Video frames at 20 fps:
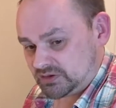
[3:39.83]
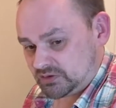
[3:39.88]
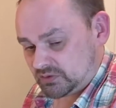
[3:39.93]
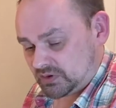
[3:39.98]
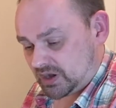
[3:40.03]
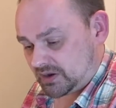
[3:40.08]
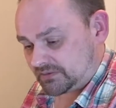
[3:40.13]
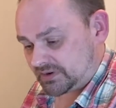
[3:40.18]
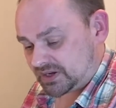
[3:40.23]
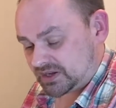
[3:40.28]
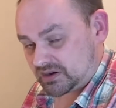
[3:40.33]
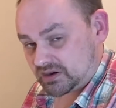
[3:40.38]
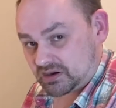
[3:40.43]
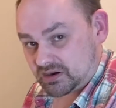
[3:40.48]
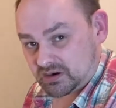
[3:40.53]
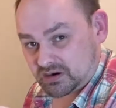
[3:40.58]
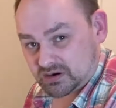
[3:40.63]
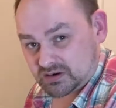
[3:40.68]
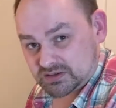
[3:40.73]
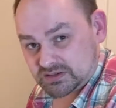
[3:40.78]
have a
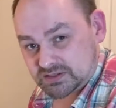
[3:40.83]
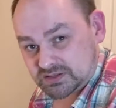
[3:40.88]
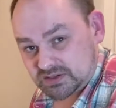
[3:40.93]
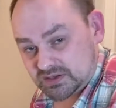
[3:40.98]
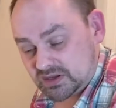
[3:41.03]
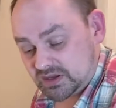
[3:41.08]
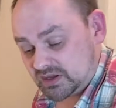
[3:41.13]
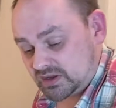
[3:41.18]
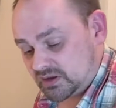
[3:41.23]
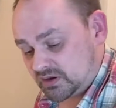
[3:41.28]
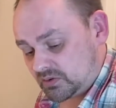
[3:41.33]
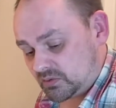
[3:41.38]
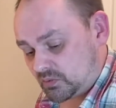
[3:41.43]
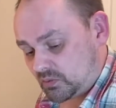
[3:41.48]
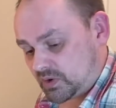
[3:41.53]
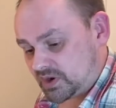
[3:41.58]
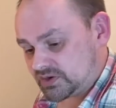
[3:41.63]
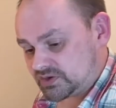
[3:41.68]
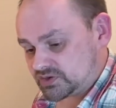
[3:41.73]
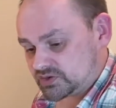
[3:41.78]
card
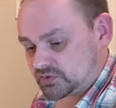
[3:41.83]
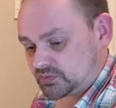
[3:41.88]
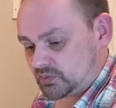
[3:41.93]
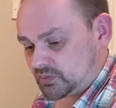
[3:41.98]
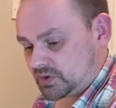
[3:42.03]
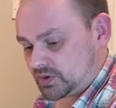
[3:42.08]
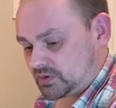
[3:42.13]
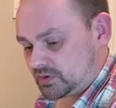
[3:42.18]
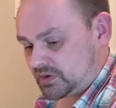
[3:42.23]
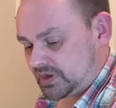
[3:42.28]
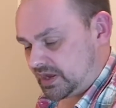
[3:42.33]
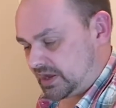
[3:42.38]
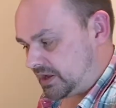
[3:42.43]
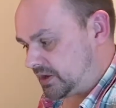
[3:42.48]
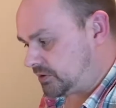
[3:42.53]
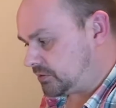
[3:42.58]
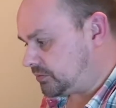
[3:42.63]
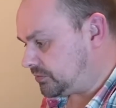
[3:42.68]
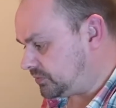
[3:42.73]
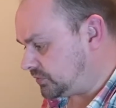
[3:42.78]
which will
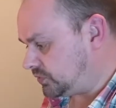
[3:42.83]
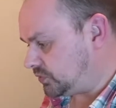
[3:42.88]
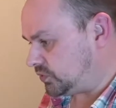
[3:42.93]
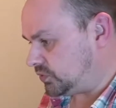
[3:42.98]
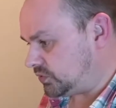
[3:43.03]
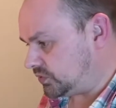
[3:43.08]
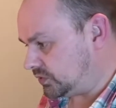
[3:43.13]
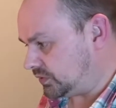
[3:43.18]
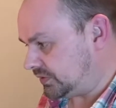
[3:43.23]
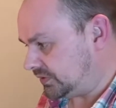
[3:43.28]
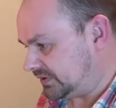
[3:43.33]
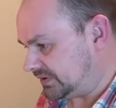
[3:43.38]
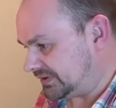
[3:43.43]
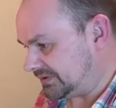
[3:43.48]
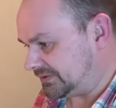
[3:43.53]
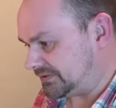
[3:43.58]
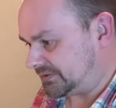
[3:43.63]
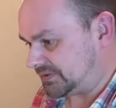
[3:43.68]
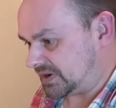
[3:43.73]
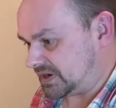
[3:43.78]
help you
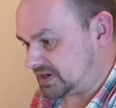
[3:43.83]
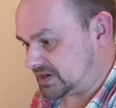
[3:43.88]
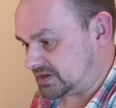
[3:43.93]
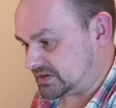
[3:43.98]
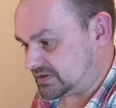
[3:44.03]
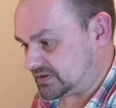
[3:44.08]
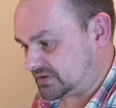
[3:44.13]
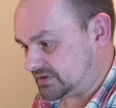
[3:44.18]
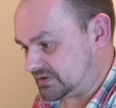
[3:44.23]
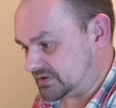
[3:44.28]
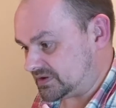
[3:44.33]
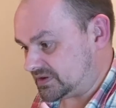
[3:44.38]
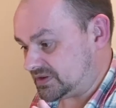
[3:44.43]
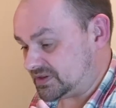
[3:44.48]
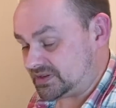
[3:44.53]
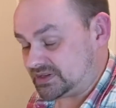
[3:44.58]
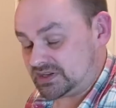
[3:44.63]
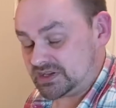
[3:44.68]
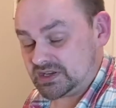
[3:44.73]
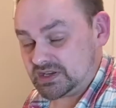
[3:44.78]
define the
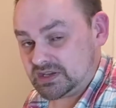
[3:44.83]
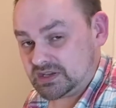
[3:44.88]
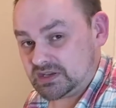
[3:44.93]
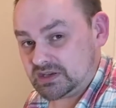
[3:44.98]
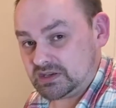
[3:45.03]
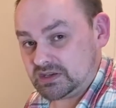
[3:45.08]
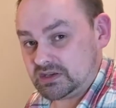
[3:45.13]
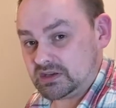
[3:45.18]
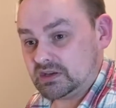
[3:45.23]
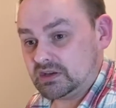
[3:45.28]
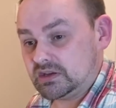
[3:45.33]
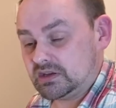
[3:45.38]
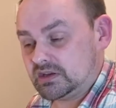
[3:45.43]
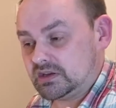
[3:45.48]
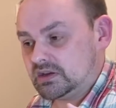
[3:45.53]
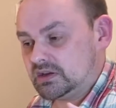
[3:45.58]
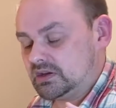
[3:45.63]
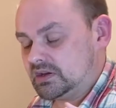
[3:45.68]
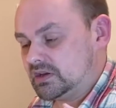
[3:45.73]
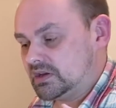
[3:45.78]
key
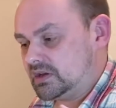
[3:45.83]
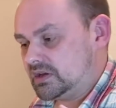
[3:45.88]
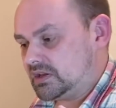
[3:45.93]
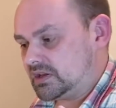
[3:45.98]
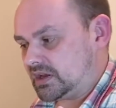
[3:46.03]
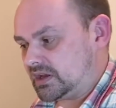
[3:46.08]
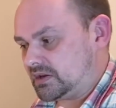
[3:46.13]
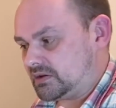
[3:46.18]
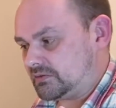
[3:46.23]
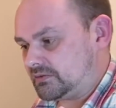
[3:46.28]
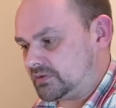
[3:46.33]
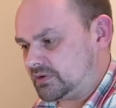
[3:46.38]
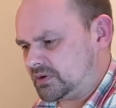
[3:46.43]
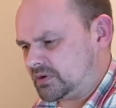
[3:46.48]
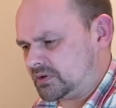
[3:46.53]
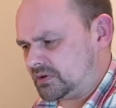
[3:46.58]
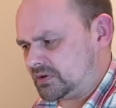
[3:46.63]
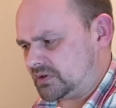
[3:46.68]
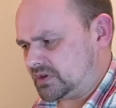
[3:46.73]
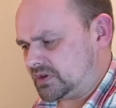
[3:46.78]
kind of
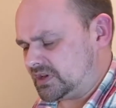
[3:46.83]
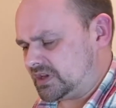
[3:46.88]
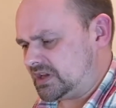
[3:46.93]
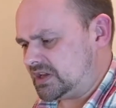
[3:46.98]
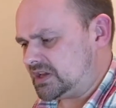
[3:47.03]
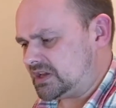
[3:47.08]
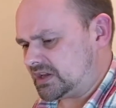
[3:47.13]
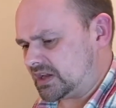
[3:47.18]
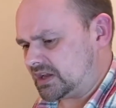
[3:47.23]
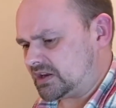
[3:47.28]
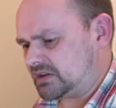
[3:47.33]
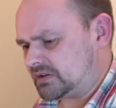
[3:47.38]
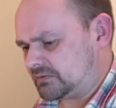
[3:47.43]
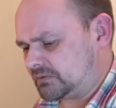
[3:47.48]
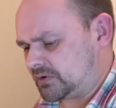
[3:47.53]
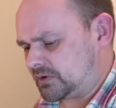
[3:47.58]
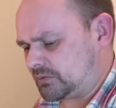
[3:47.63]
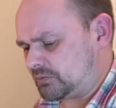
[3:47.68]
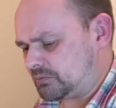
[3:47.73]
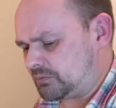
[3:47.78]

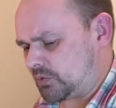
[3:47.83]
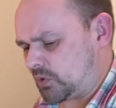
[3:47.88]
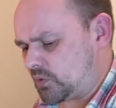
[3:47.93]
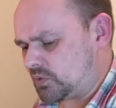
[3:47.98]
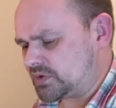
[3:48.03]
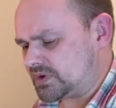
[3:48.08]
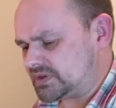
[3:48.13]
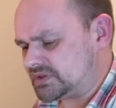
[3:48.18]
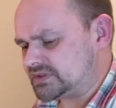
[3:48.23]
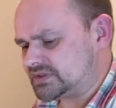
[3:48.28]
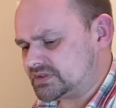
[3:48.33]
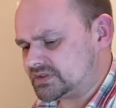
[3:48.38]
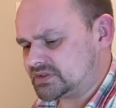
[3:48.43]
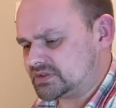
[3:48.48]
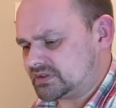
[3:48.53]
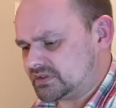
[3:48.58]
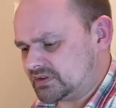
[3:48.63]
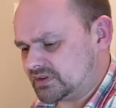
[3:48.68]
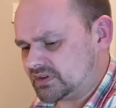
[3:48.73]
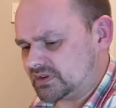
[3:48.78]
components
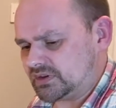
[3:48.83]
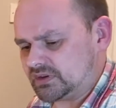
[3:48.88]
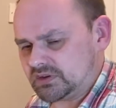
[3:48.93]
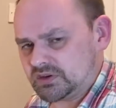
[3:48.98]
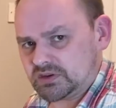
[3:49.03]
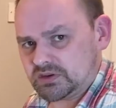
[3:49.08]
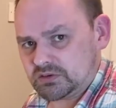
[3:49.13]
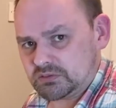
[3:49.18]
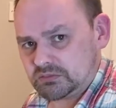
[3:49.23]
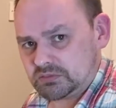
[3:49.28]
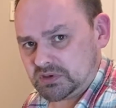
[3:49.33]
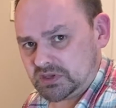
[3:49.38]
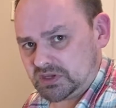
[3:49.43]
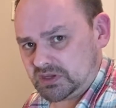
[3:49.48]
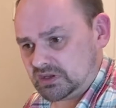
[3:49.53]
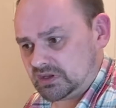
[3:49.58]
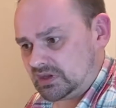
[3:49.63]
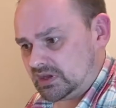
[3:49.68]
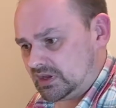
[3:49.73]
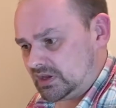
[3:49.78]
that you're going to
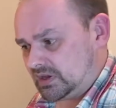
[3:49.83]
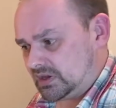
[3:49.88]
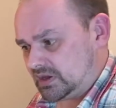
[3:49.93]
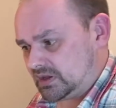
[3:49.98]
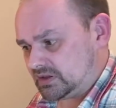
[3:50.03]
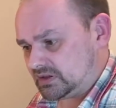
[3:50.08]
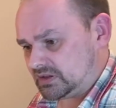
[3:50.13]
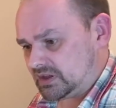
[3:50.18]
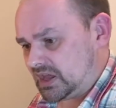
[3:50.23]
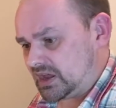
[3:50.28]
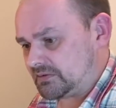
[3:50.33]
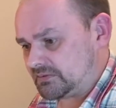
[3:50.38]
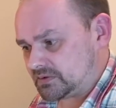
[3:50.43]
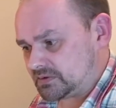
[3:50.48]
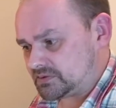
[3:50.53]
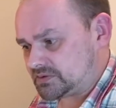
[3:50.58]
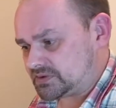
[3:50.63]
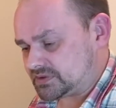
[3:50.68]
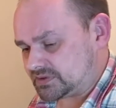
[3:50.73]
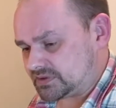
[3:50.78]
be, and
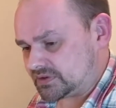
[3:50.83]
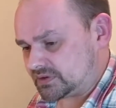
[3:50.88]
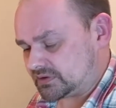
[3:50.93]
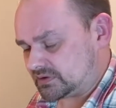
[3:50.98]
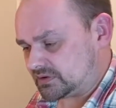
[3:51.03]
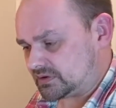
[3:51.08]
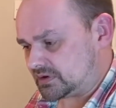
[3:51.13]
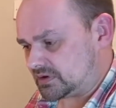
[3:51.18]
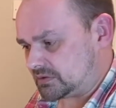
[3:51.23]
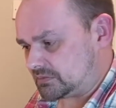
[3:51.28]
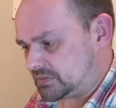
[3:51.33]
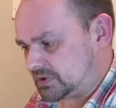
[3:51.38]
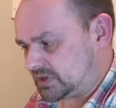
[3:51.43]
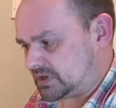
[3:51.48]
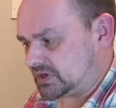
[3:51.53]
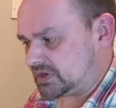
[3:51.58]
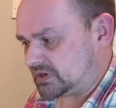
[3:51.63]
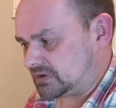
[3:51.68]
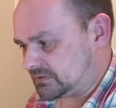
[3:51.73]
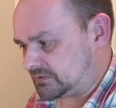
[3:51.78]
levels that you're going to be
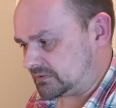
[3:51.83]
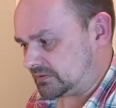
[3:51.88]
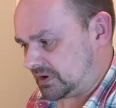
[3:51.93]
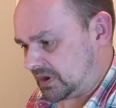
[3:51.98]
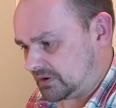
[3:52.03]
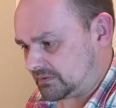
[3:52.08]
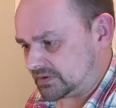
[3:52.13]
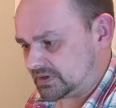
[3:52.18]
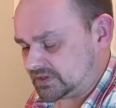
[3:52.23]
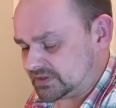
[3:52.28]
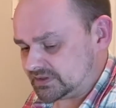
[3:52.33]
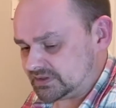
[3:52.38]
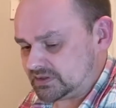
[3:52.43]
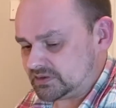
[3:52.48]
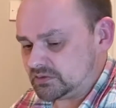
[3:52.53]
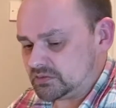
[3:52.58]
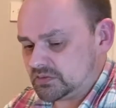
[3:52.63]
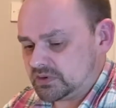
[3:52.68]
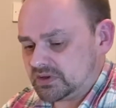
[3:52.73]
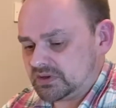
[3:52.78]
kind of having to
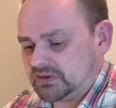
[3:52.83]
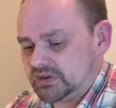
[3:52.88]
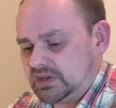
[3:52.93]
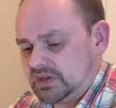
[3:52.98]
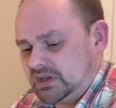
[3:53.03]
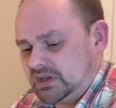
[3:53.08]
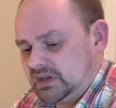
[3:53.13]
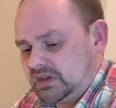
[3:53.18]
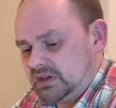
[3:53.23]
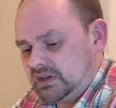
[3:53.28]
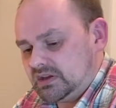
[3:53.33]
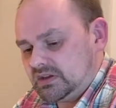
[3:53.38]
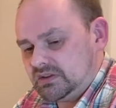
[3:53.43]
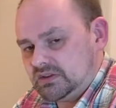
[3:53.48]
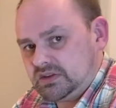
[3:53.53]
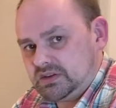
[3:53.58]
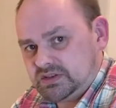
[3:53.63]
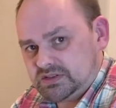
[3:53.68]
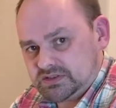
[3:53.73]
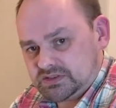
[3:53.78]
deal with, and
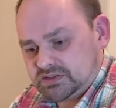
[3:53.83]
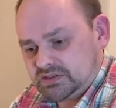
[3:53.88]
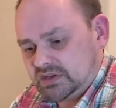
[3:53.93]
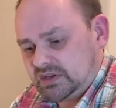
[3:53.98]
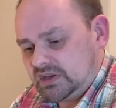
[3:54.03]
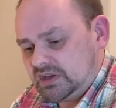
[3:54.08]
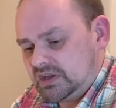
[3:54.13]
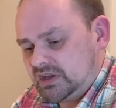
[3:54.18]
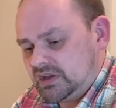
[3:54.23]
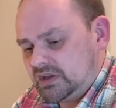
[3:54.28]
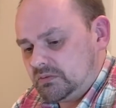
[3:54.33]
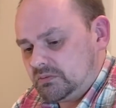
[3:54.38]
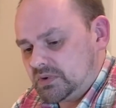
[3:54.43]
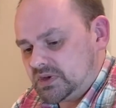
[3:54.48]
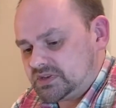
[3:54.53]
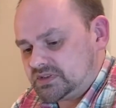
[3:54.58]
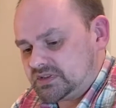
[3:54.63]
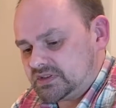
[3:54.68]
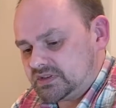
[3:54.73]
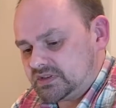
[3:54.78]
these
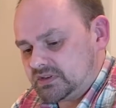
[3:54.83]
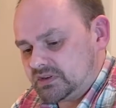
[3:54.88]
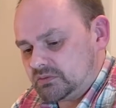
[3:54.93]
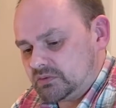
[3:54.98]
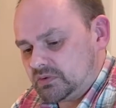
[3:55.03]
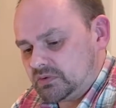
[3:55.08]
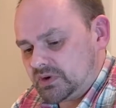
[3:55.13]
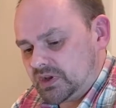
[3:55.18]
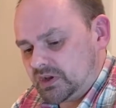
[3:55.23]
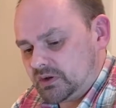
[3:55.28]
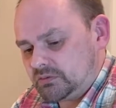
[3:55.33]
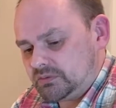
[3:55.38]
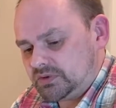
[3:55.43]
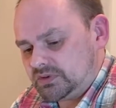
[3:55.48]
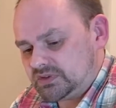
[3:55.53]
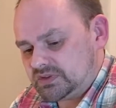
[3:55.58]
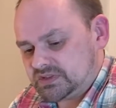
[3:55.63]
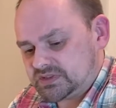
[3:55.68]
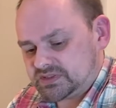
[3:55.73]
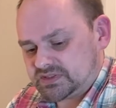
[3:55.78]
basically will help you
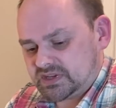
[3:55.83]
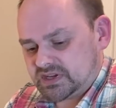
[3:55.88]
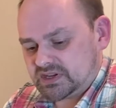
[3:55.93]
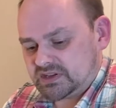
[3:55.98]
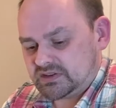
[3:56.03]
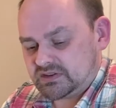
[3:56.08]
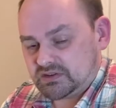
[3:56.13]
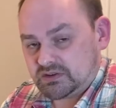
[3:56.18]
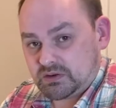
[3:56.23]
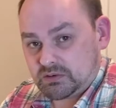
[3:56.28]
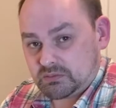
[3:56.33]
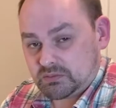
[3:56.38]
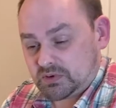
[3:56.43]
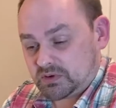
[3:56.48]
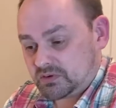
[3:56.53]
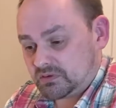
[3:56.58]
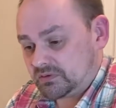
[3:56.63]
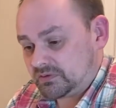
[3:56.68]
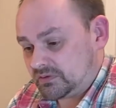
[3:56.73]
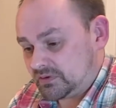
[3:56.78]
decide the
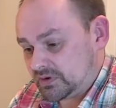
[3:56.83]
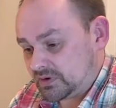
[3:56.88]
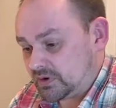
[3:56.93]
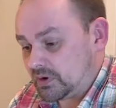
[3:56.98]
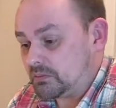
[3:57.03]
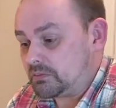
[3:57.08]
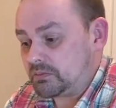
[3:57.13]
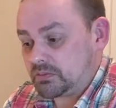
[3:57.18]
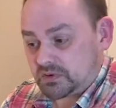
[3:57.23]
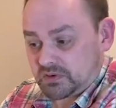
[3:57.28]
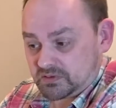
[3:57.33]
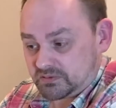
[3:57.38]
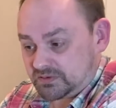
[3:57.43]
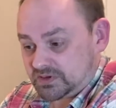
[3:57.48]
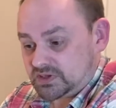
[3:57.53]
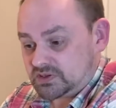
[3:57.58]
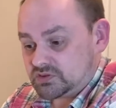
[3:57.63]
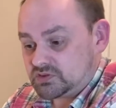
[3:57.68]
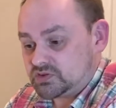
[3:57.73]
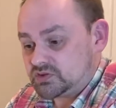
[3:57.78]
number of
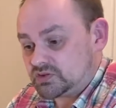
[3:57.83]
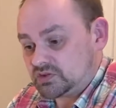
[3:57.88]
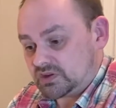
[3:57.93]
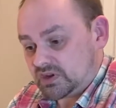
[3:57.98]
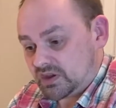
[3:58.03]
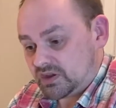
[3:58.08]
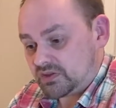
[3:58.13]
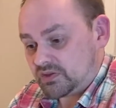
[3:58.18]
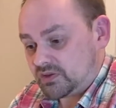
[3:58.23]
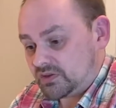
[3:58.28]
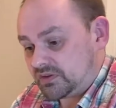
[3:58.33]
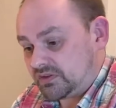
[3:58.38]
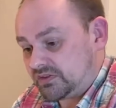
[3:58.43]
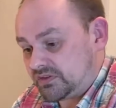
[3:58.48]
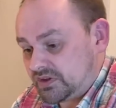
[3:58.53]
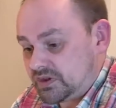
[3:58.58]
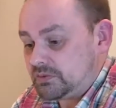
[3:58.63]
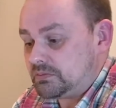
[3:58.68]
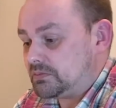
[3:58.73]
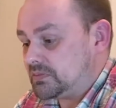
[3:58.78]
each, and the
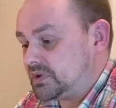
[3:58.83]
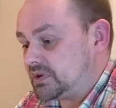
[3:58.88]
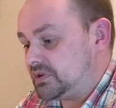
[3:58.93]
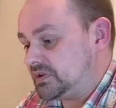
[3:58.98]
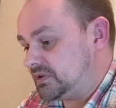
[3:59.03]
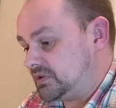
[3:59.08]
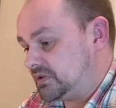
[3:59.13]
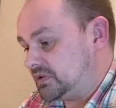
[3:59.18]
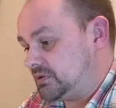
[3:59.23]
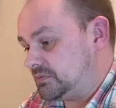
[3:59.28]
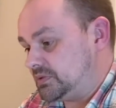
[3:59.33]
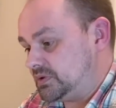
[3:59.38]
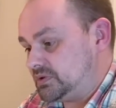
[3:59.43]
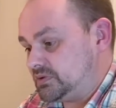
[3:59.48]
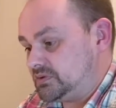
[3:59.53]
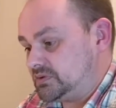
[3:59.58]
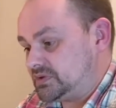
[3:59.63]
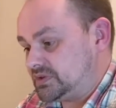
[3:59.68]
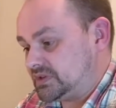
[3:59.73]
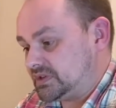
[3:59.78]
theme that you're going to be
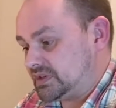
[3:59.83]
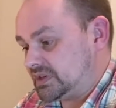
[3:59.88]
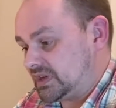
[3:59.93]
using,